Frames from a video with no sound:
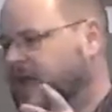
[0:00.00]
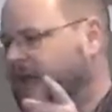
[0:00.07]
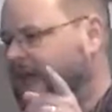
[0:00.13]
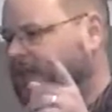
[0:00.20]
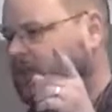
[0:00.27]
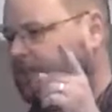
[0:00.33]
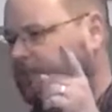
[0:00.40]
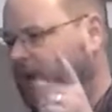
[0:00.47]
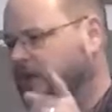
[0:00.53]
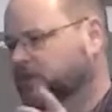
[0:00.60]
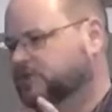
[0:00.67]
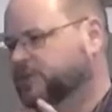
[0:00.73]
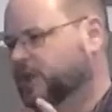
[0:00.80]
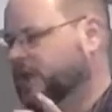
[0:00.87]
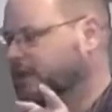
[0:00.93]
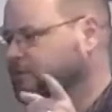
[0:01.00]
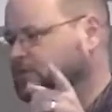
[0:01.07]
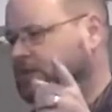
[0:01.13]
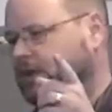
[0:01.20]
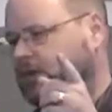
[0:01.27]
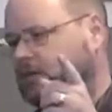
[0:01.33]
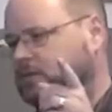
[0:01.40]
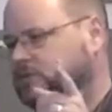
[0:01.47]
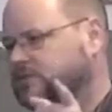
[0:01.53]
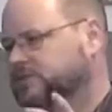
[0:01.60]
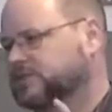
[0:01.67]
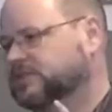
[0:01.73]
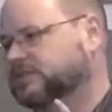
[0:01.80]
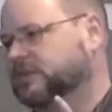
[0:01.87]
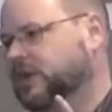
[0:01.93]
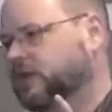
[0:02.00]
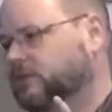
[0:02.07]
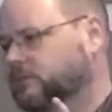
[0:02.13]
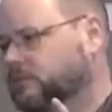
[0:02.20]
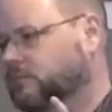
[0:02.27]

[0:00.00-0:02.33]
And the punishment, he was going to lose his son.